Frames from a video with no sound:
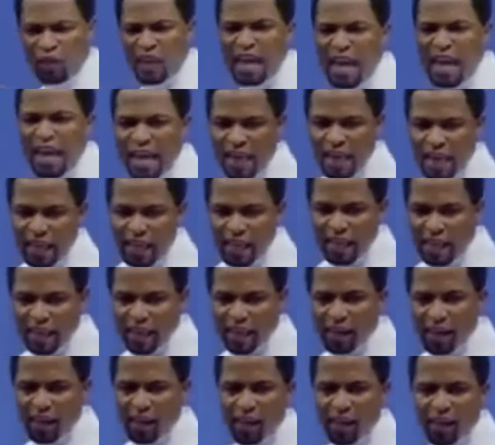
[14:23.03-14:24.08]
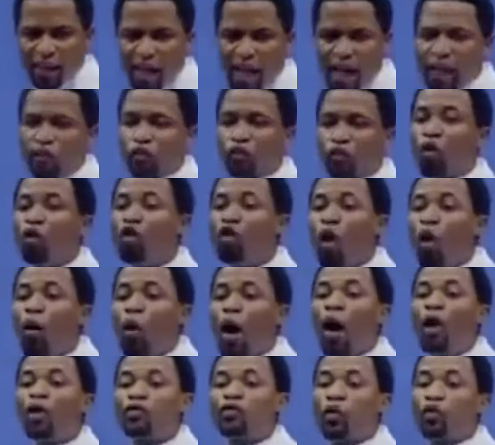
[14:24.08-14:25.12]
fear. And so,
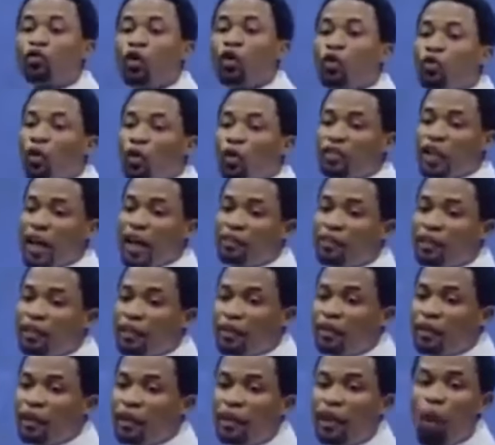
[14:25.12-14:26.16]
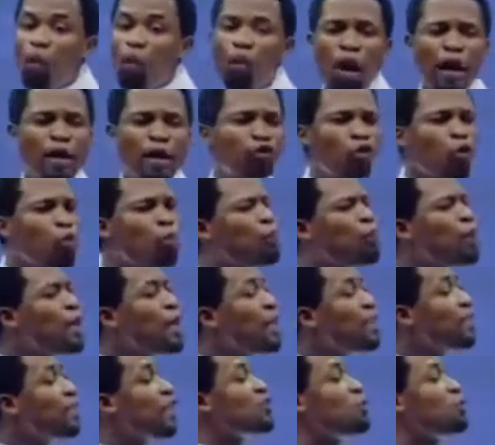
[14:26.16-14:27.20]
Noah also taught us that the way to
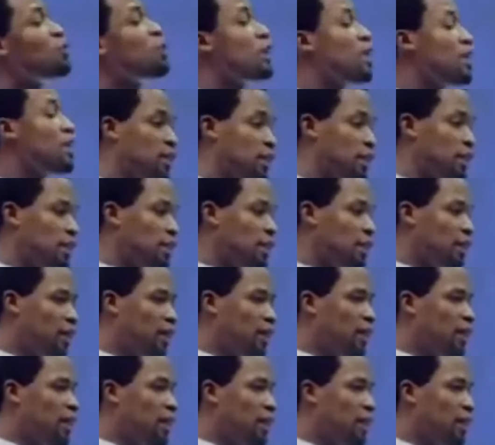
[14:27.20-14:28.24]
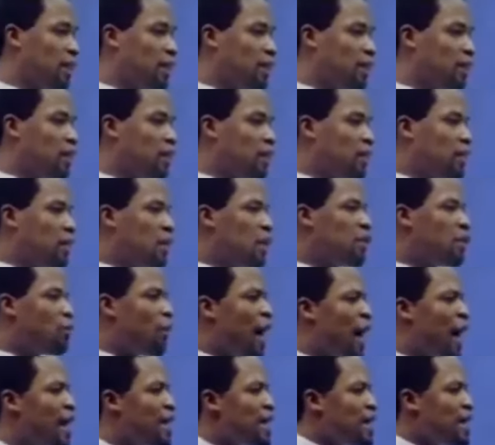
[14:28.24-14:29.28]
please a spirit is
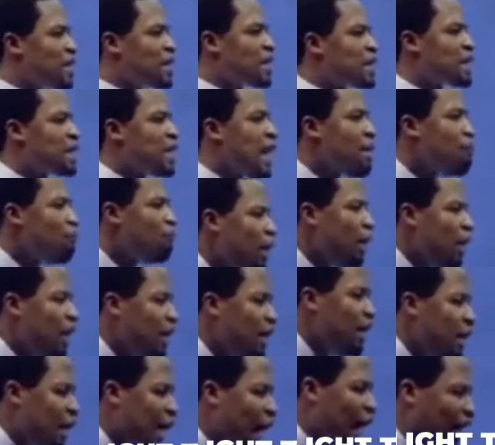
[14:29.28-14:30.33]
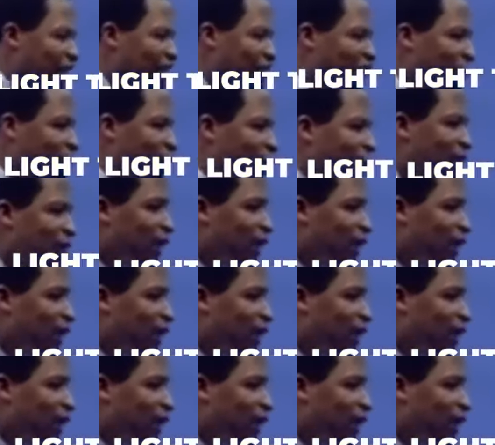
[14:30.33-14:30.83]
by trembling at his